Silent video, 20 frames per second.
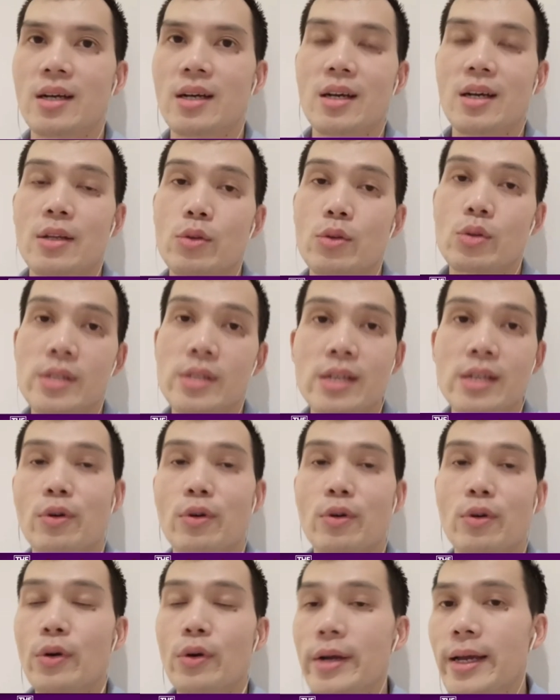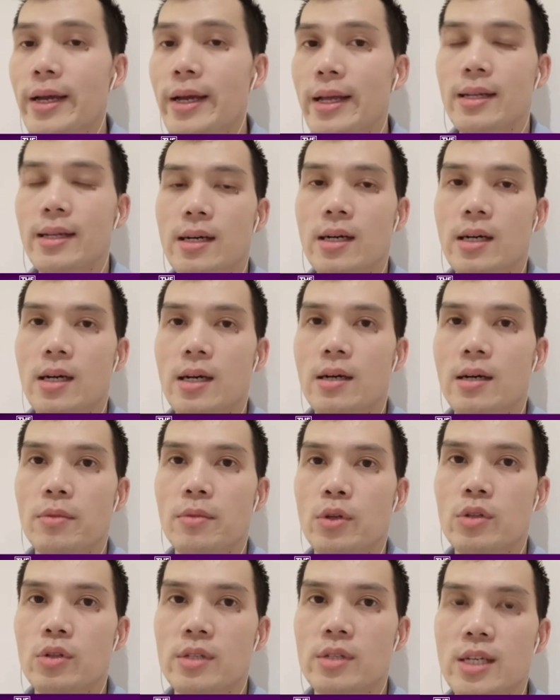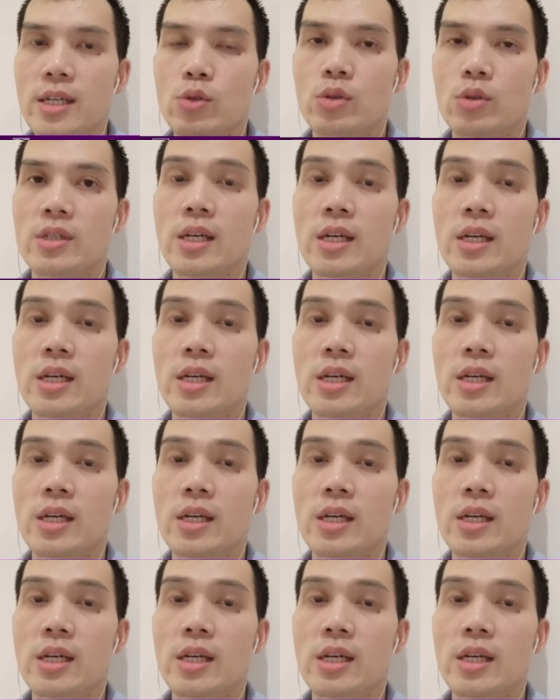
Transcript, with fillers: to sit for it, uh, you know,